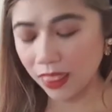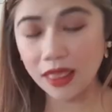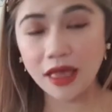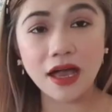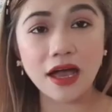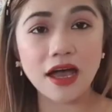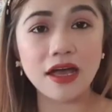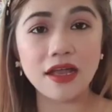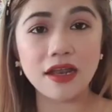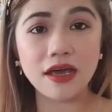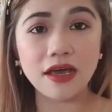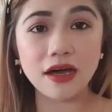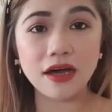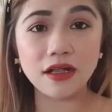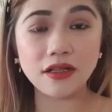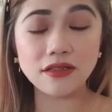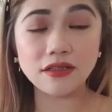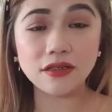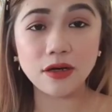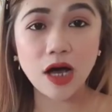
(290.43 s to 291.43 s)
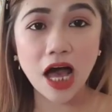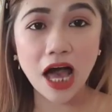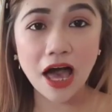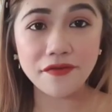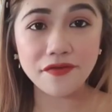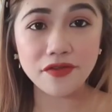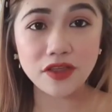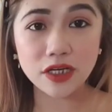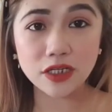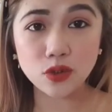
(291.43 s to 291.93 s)
And I also
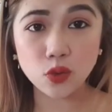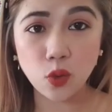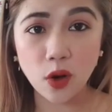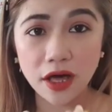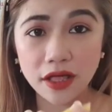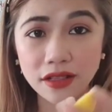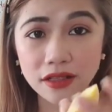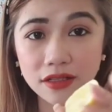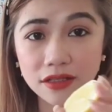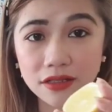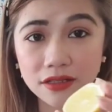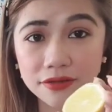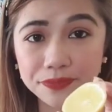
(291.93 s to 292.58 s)
have this one.